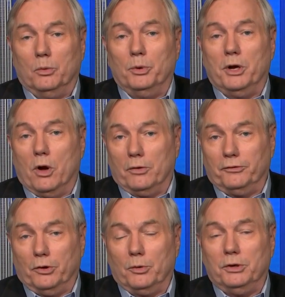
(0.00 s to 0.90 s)
we
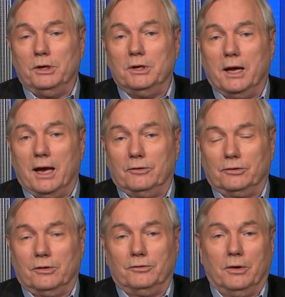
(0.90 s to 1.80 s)
also need to
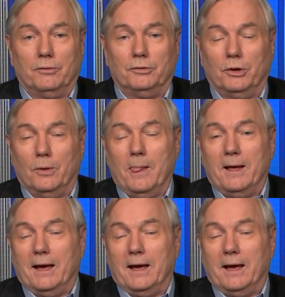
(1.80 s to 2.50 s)
ask ourselves, you know,